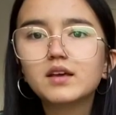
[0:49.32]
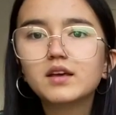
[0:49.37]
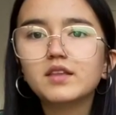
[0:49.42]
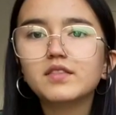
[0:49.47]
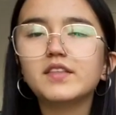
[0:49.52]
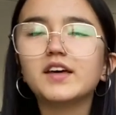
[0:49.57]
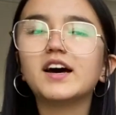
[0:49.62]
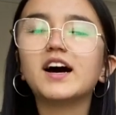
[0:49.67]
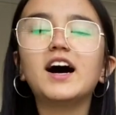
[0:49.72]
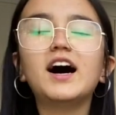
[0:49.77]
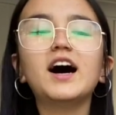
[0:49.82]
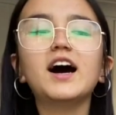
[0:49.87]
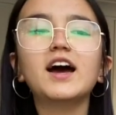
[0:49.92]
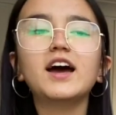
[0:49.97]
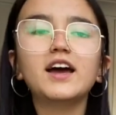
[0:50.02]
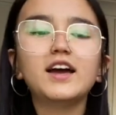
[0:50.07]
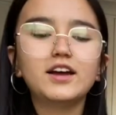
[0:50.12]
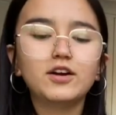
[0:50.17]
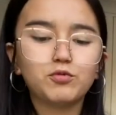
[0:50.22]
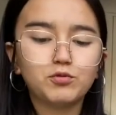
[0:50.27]
that
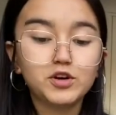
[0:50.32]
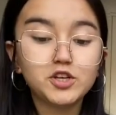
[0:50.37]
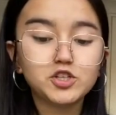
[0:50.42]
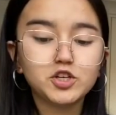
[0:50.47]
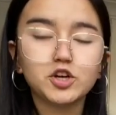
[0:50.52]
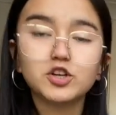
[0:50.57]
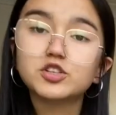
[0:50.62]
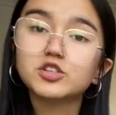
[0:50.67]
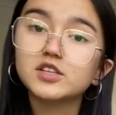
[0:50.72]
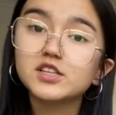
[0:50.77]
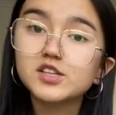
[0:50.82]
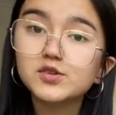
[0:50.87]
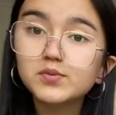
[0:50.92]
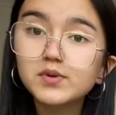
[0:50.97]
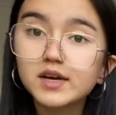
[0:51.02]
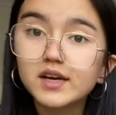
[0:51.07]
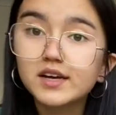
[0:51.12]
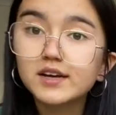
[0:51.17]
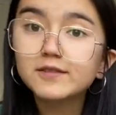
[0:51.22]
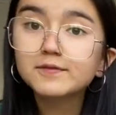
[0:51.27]
I researched this
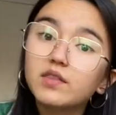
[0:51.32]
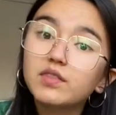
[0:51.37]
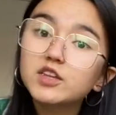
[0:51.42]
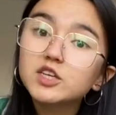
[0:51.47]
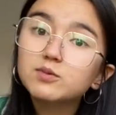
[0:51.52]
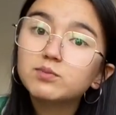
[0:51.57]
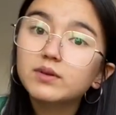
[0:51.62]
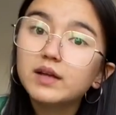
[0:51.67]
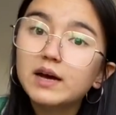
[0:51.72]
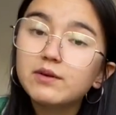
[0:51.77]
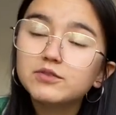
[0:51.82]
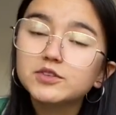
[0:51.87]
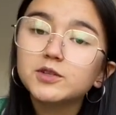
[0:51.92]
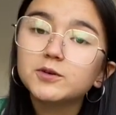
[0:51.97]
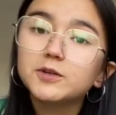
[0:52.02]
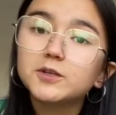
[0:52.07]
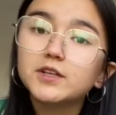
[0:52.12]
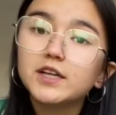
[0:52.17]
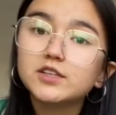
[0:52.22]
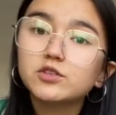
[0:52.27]
week. And this plant was the
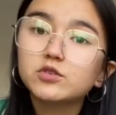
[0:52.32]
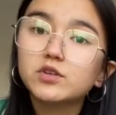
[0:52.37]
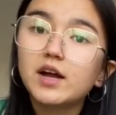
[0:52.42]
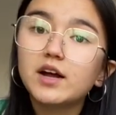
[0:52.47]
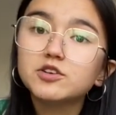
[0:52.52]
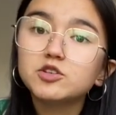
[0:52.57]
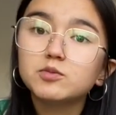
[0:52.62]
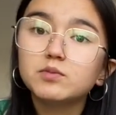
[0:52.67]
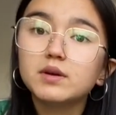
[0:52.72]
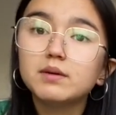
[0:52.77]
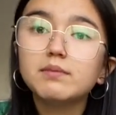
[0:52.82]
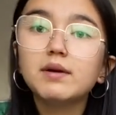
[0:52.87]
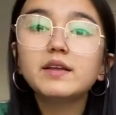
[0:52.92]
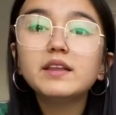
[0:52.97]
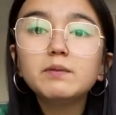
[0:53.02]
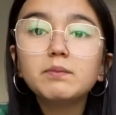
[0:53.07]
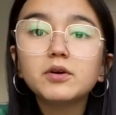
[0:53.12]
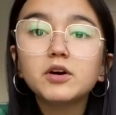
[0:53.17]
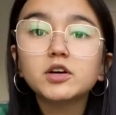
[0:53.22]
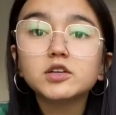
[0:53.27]
one that stood out to me, mainly
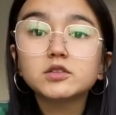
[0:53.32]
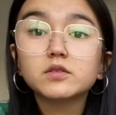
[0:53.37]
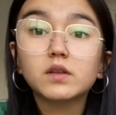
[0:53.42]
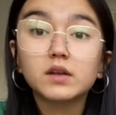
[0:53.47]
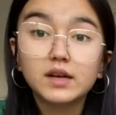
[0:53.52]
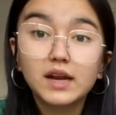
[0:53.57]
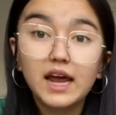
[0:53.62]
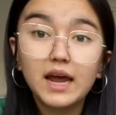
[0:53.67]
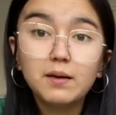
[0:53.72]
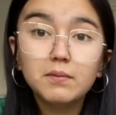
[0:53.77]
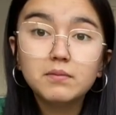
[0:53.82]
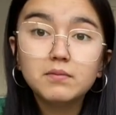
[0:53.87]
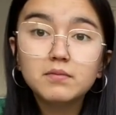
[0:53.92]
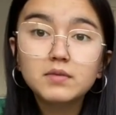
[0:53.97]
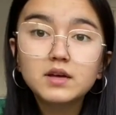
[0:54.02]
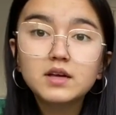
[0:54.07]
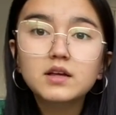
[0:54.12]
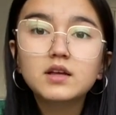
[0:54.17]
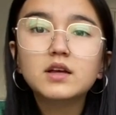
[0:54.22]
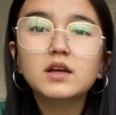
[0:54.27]
because of the name.
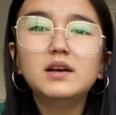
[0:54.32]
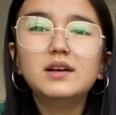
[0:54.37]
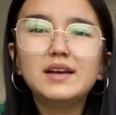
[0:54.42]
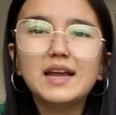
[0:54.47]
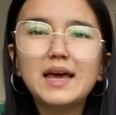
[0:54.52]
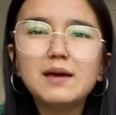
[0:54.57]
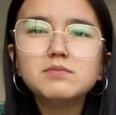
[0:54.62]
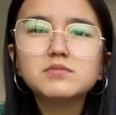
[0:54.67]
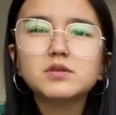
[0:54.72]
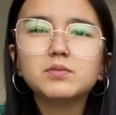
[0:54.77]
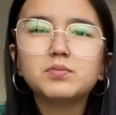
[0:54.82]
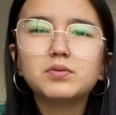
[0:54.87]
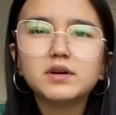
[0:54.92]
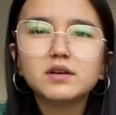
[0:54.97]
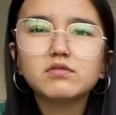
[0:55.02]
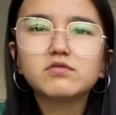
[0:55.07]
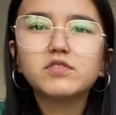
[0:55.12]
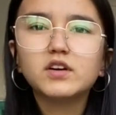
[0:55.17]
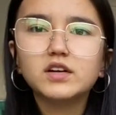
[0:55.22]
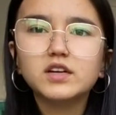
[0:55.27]
Names are pretty
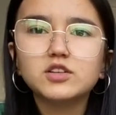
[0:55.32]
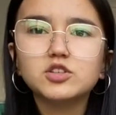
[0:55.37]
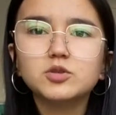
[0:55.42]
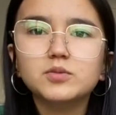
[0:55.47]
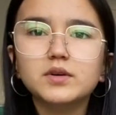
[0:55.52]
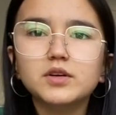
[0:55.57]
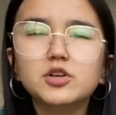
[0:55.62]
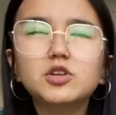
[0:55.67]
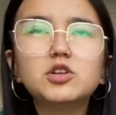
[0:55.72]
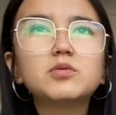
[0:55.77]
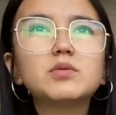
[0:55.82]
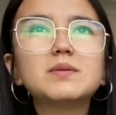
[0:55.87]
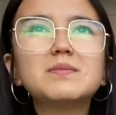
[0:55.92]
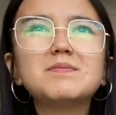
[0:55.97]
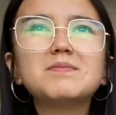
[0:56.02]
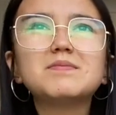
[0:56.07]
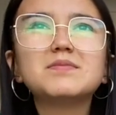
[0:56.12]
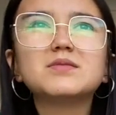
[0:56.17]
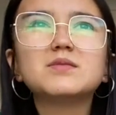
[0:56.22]
funny to me. You know when